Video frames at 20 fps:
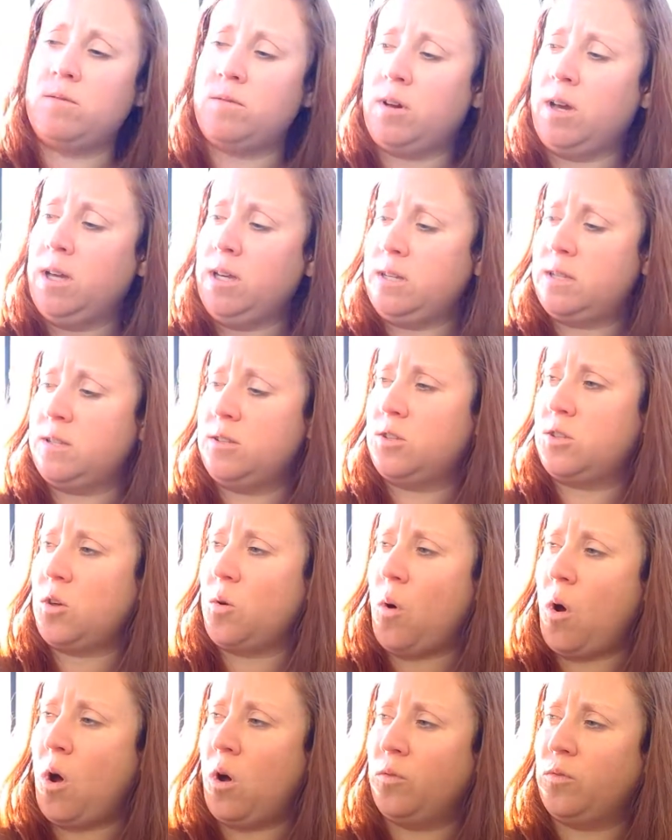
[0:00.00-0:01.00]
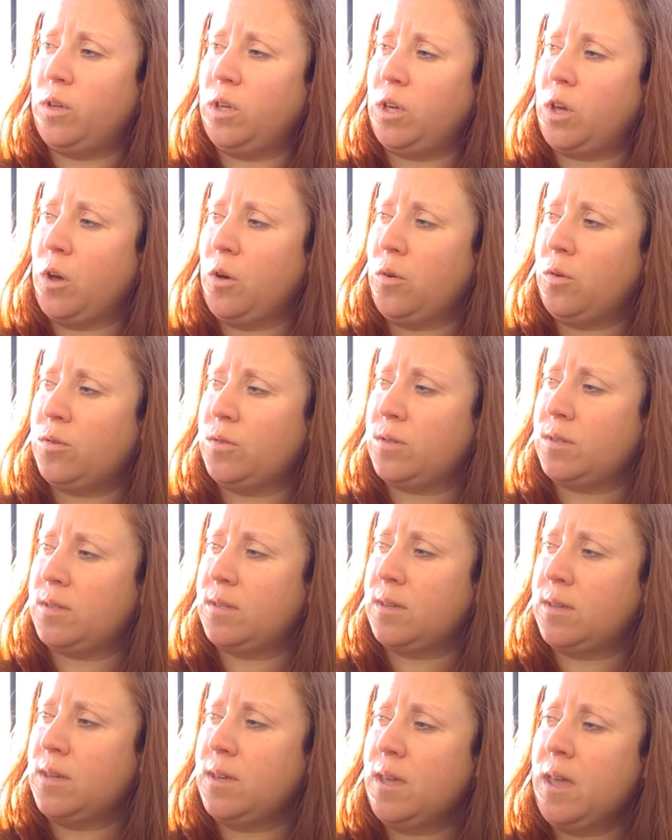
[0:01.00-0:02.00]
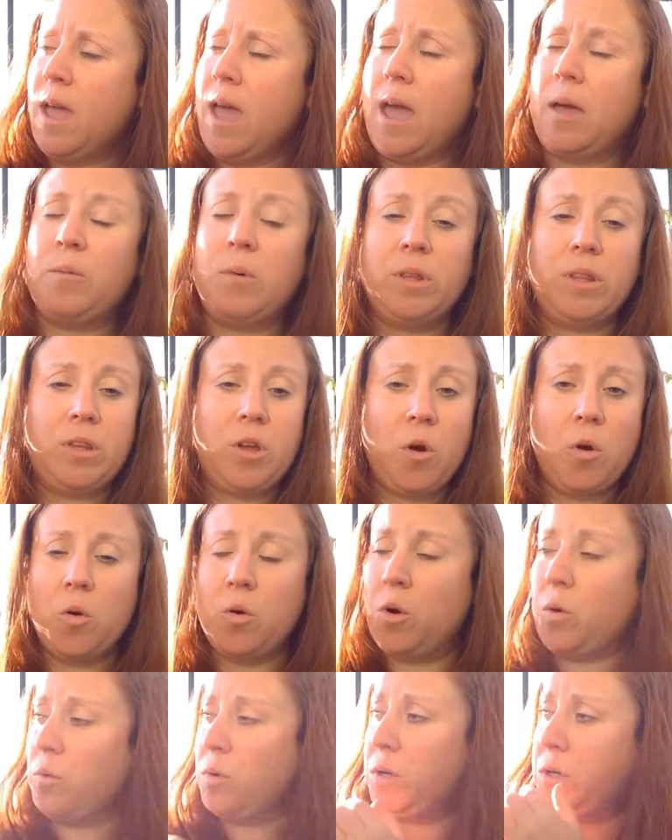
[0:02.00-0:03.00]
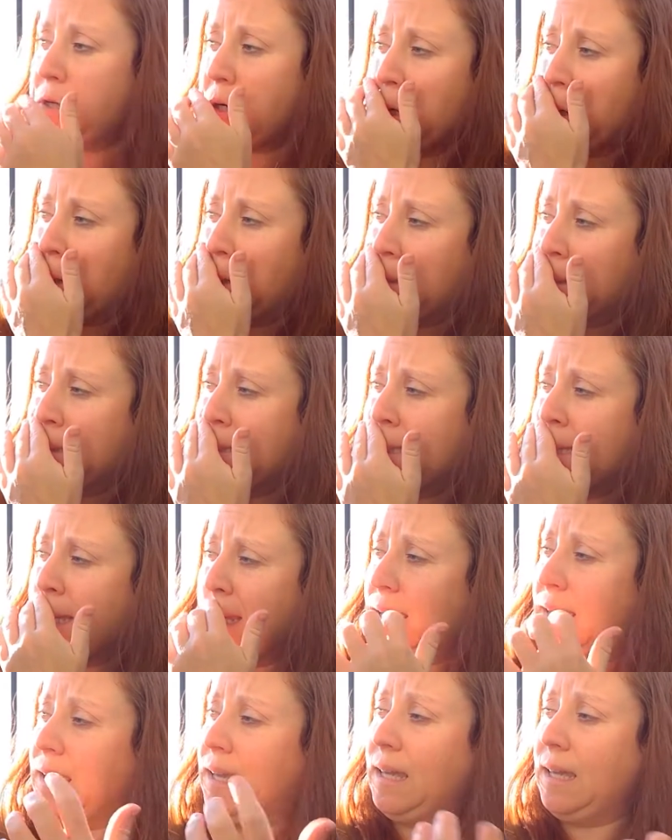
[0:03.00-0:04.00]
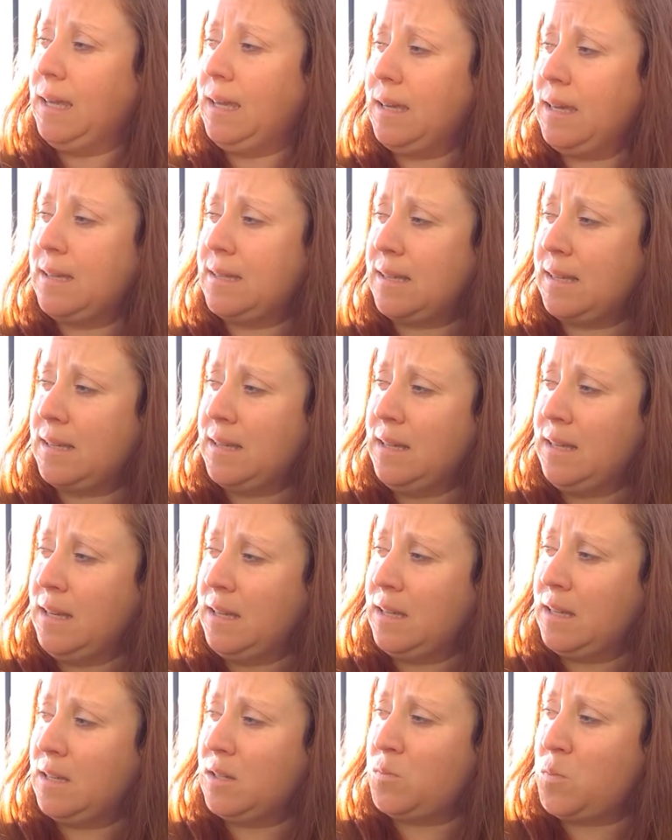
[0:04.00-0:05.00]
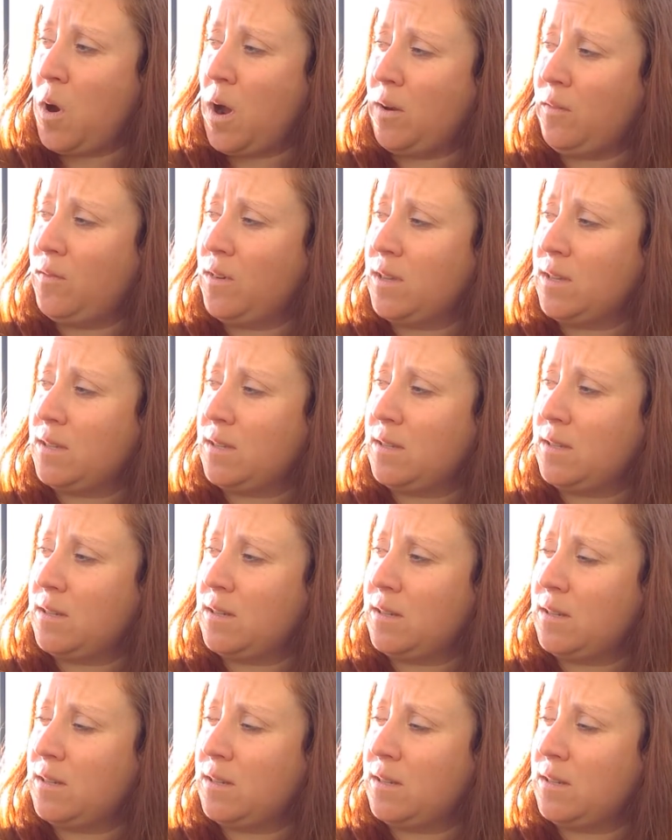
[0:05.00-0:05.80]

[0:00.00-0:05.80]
right? And so off he goes. And when the ogre returns, he is eating his breakfast.